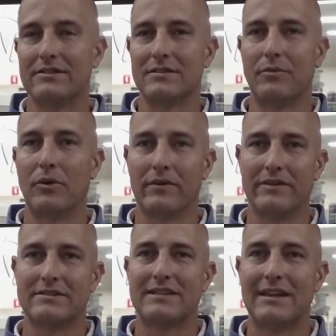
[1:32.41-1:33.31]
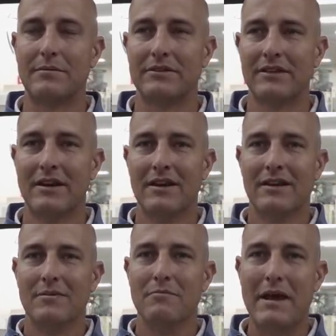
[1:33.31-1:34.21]
and support this team is
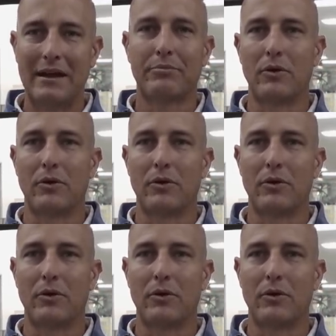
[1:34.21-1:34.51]
make